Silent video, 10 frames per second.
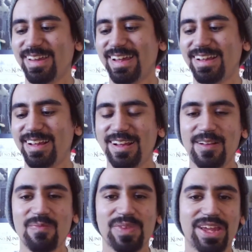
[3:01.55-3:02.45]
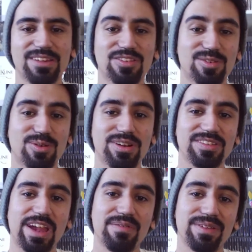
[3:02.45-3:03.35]
that. And the story is
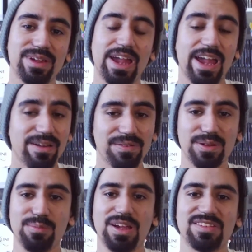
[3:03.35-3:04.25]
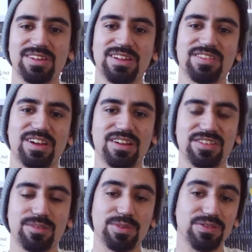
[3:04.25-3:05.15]
heavily based on this
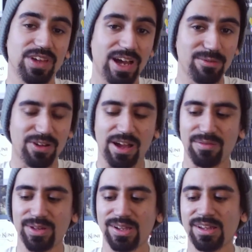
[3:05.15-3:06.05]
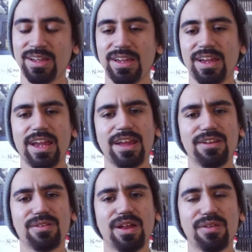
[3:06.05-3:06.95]
concept of time traveling, and a
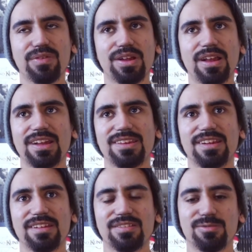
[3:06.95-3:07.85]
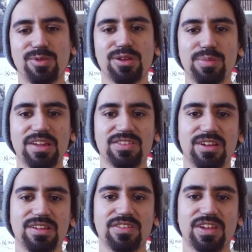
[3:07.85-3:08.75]
lot of it I think is really based
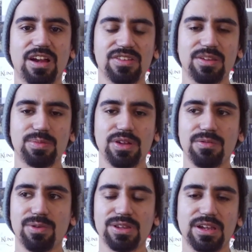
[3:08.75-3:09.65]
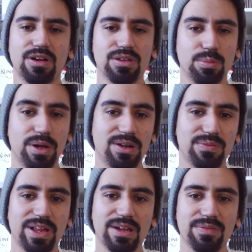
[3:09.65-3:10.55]
on this concept of what they call the
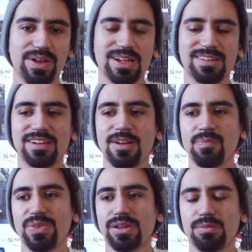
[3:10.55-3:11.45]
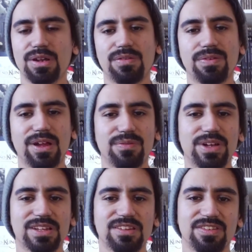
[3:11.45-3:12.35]
butterfly effect. And the butterfly
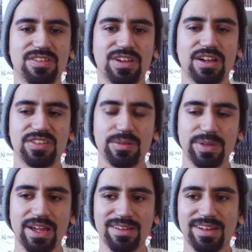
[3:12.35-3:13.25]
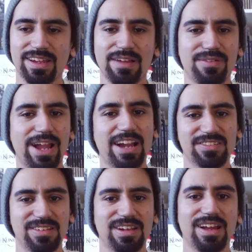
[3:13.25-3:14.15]
effect is this concept that like every
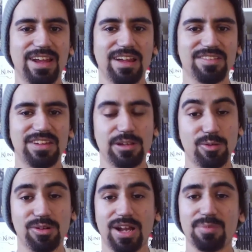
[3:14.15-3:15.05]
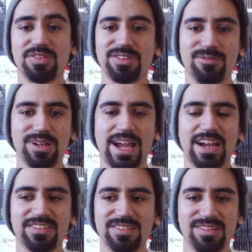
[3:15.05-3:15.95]
action kind of has an equal and opposite
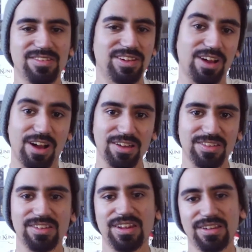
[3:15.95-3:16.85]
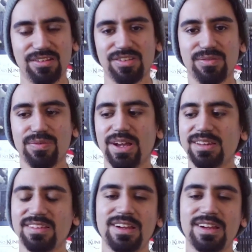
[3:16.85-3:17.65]
reaction. There's a cause and then there's an effect.